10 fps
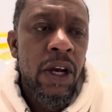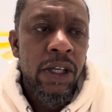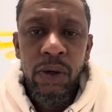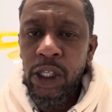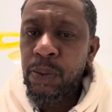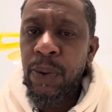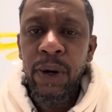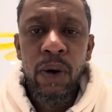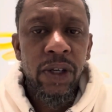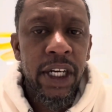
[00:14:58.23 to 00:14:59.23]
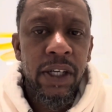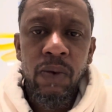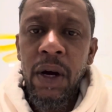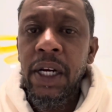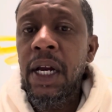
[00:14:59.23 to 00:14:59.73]
So these pre-orders get to
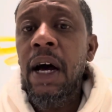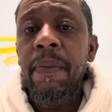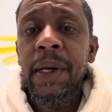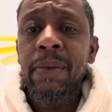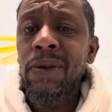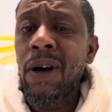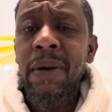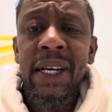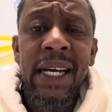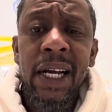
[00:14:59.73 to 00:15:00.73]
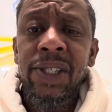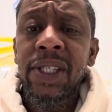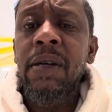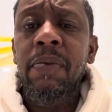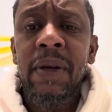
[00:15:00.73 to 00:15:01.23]
running up, and I'm talking about they're not cheap.